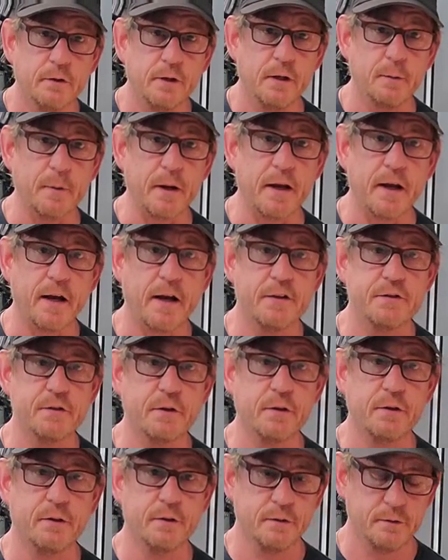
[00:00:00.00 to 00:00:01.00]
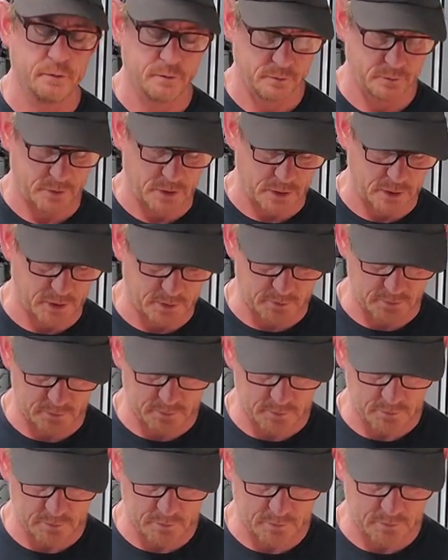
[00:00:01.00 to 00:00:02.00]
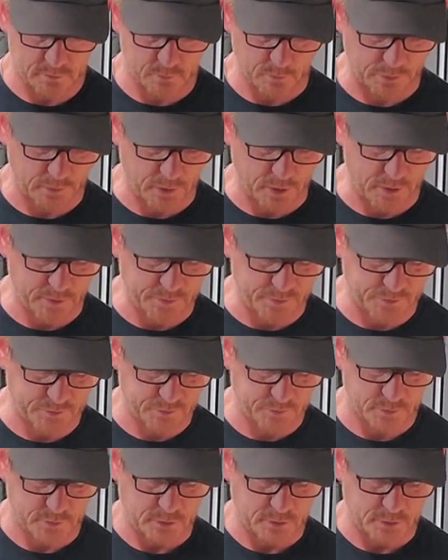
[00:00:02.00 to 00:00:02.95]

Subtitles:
and my hazard relays